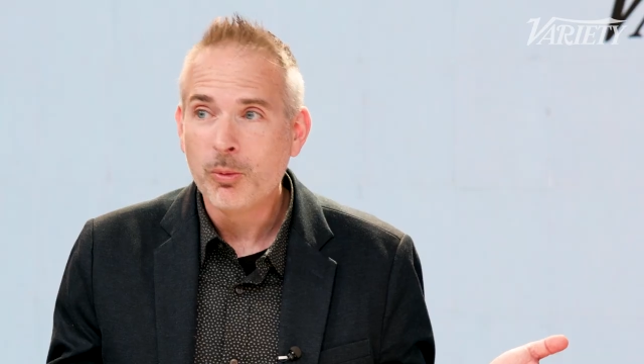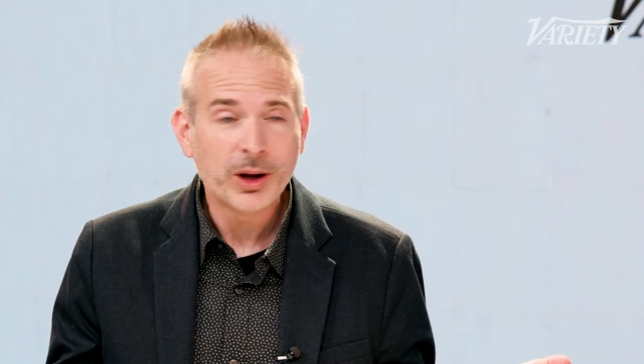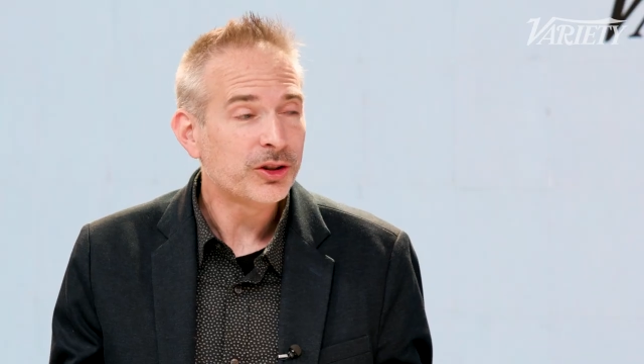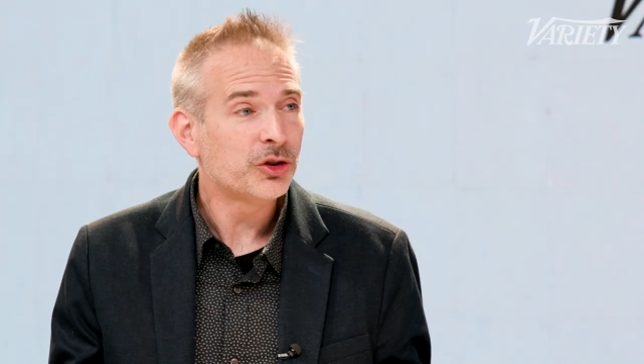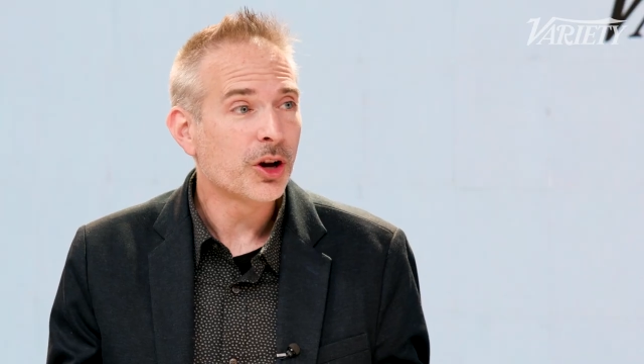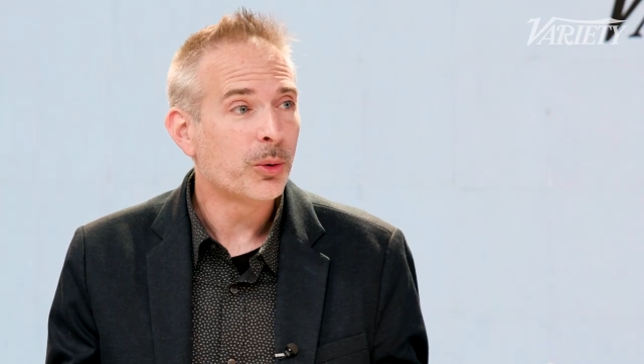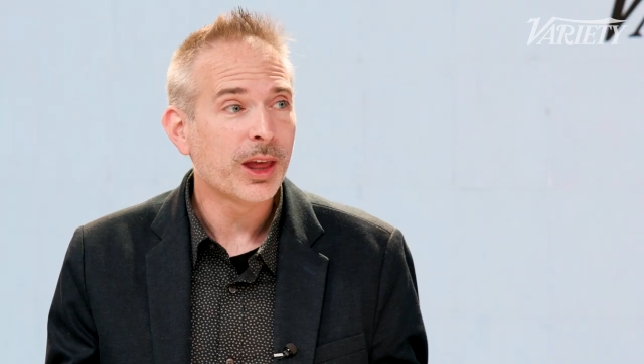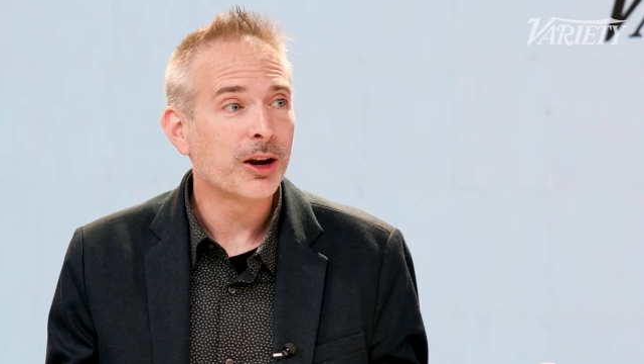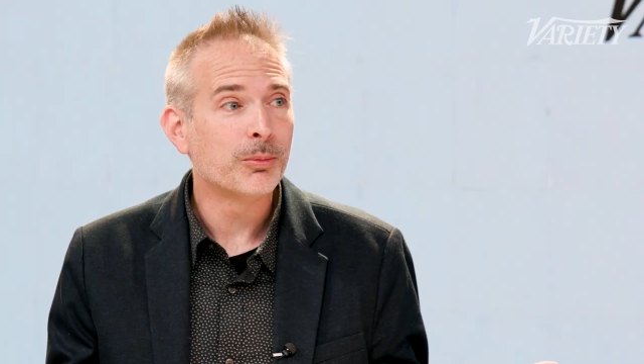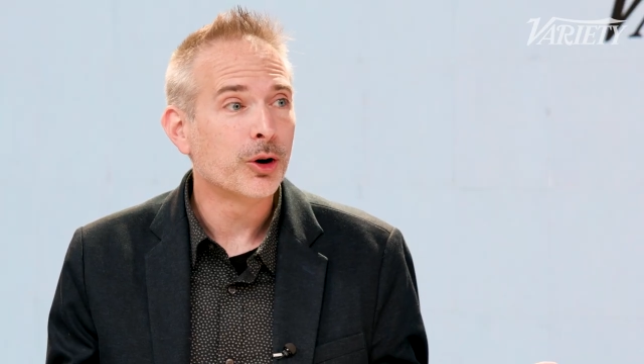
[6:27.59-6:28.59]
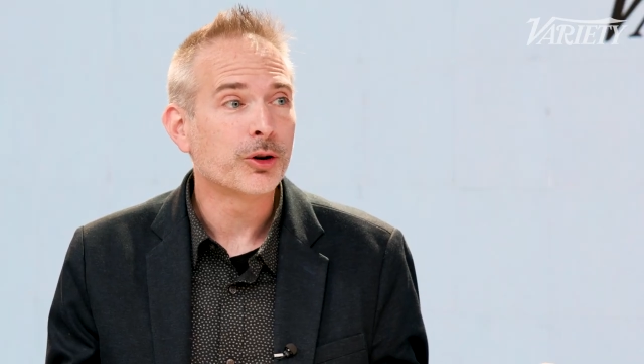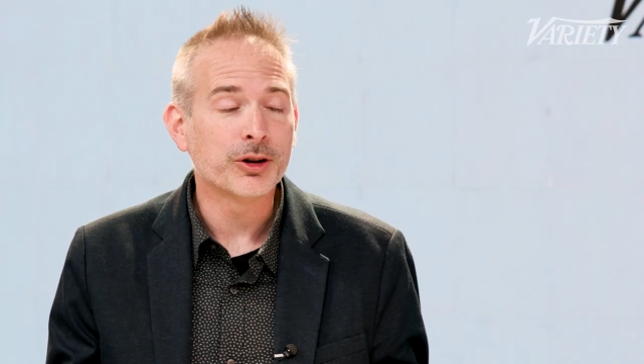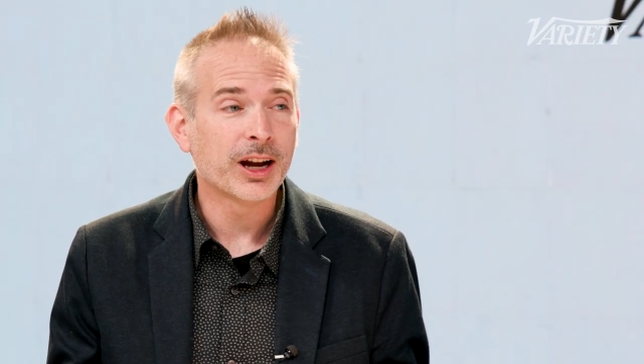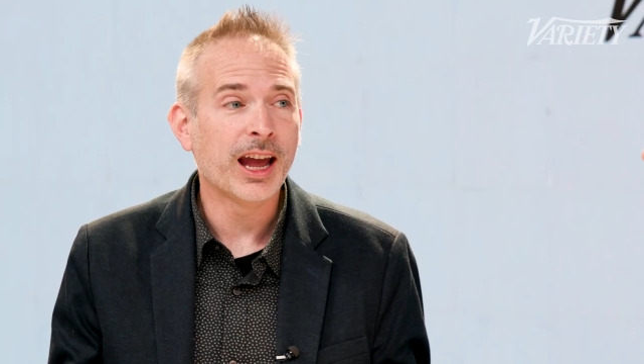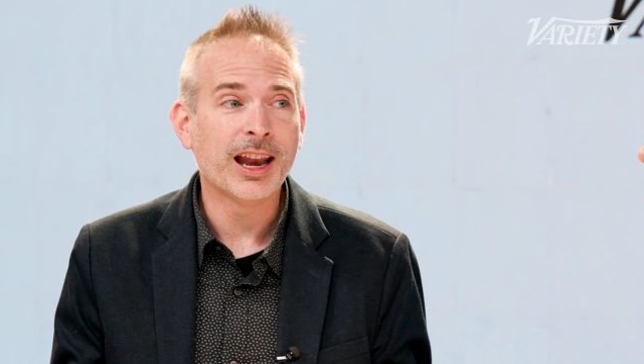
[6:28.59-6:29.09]
what's a show without a
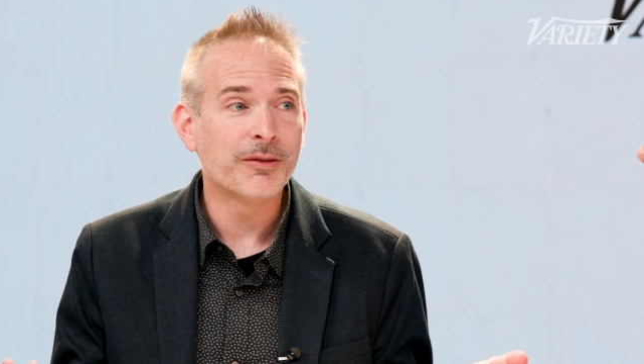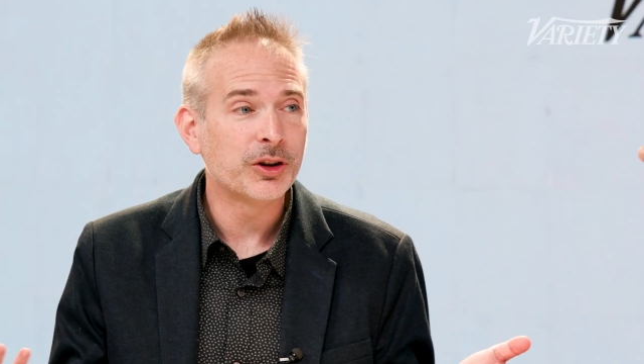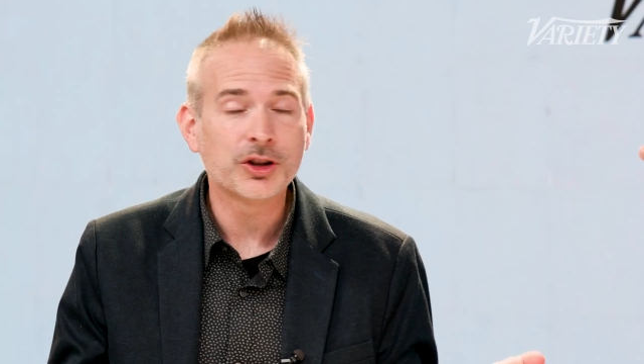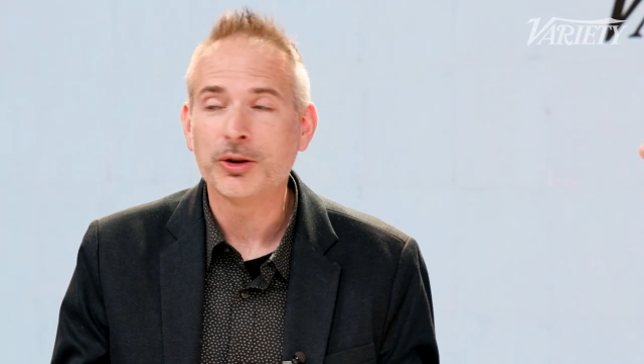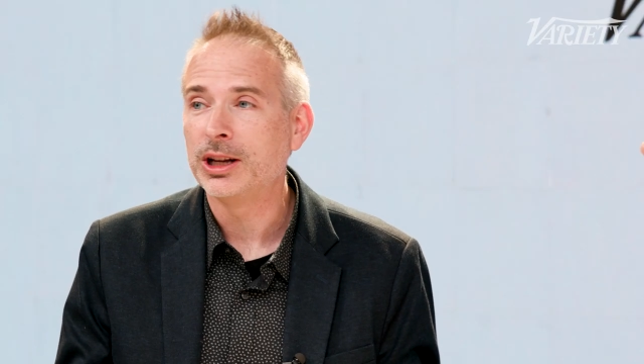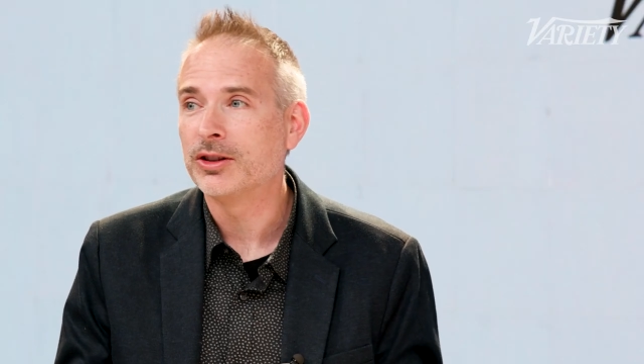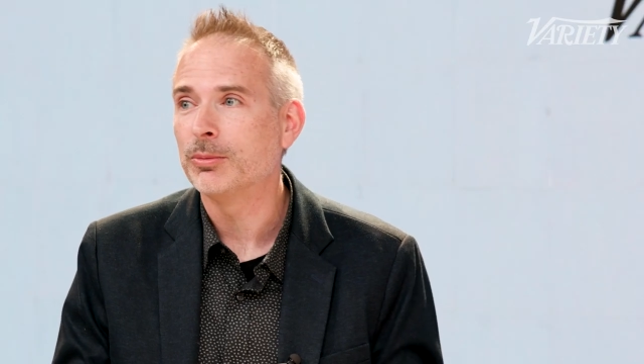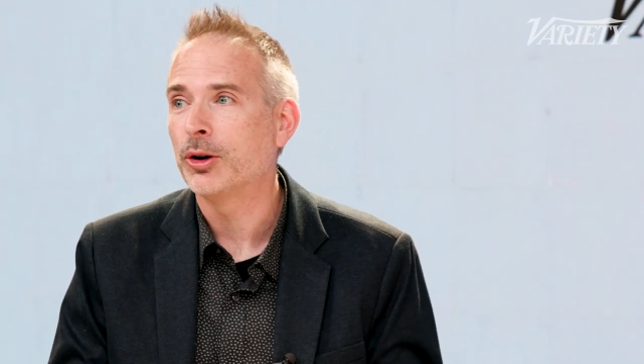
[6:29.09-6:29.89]
murder? Exactly. And every show needs a